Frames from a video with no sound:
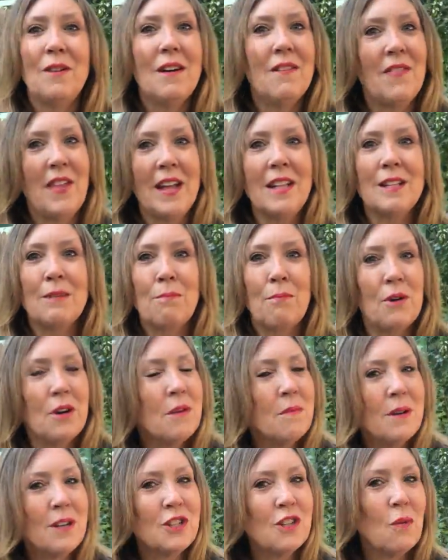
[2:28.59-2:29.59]
Well, that's
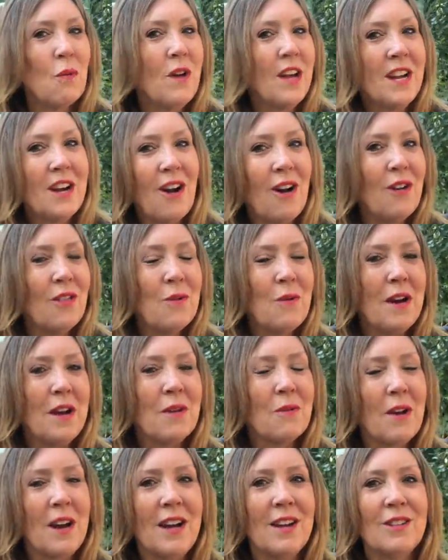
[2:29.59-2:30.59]
pretty much a win all the way
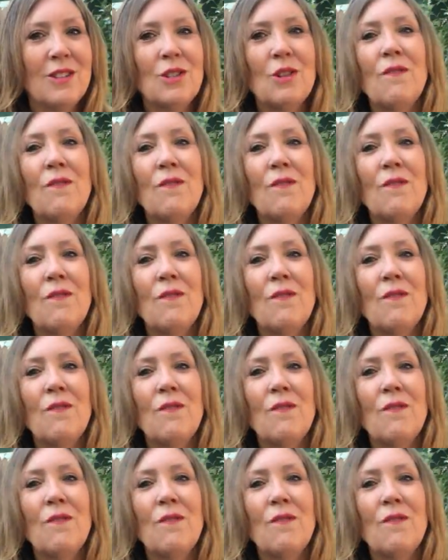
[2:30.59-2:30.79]
around.